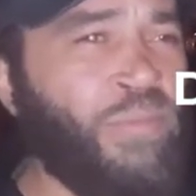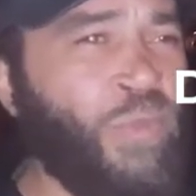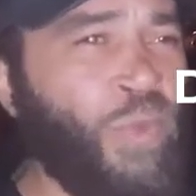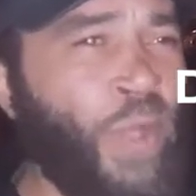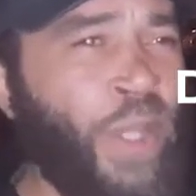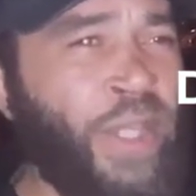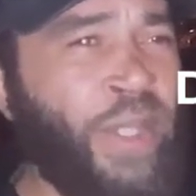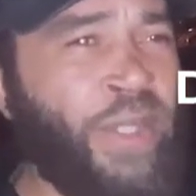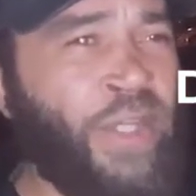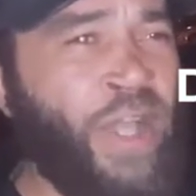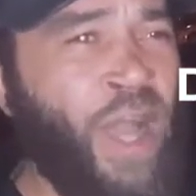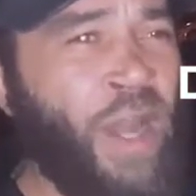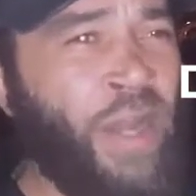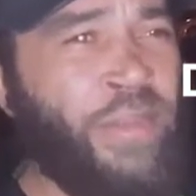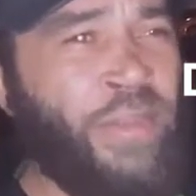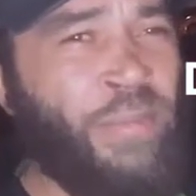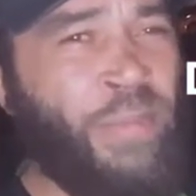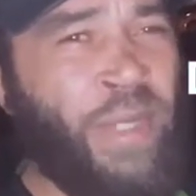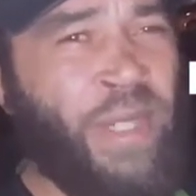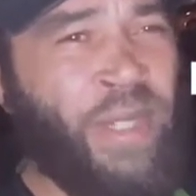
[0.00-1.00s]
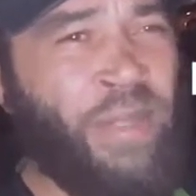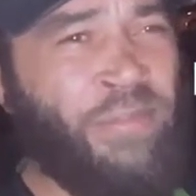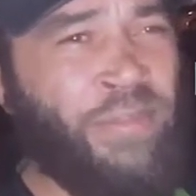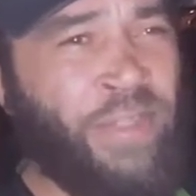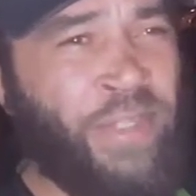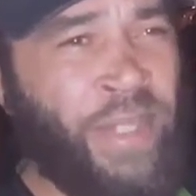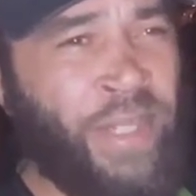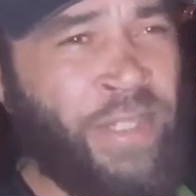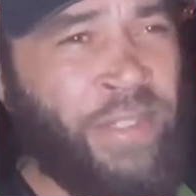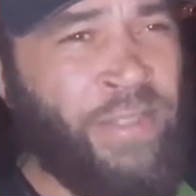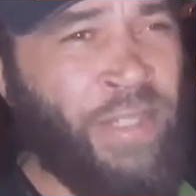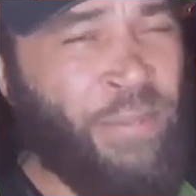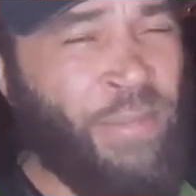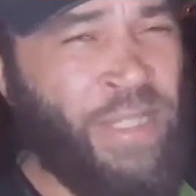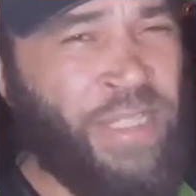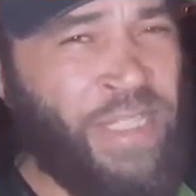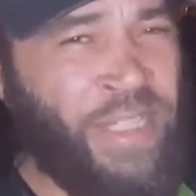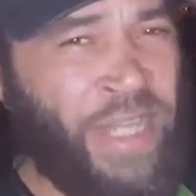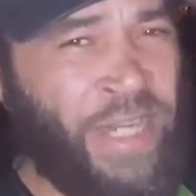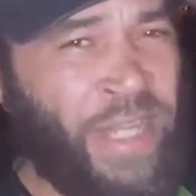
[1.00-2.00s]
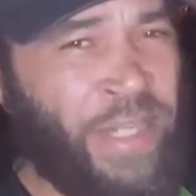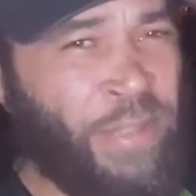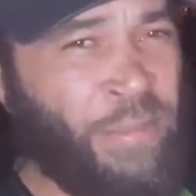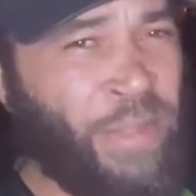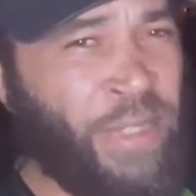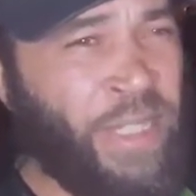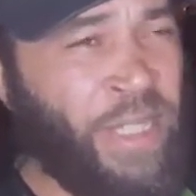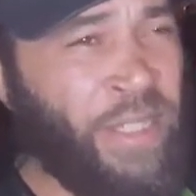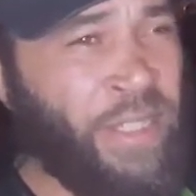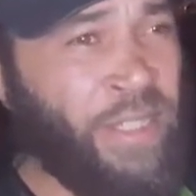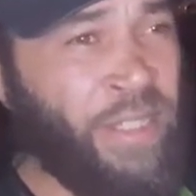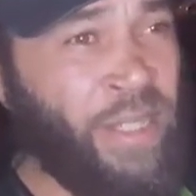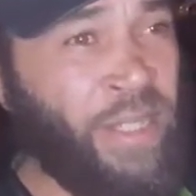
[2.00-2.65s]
Why are you going to call it the middle of the night? That means the night at the beginning.